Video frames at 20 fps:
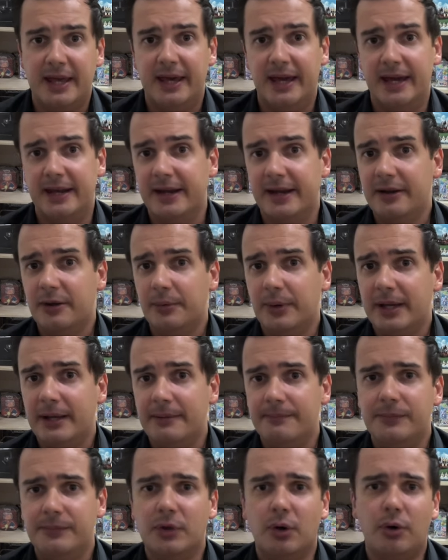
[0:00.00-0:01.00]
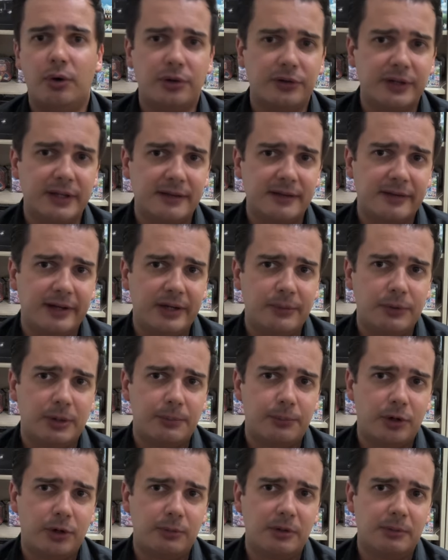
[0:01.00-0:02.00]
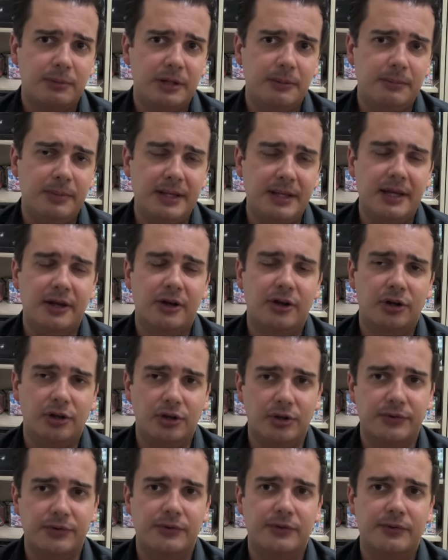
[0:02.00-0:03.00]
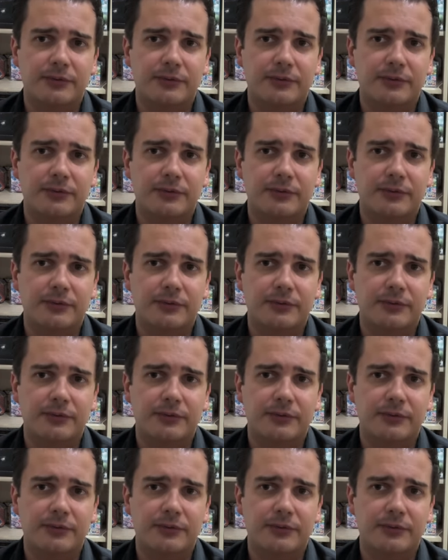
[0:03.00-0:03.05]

And anyway, the holding time will probably be a lot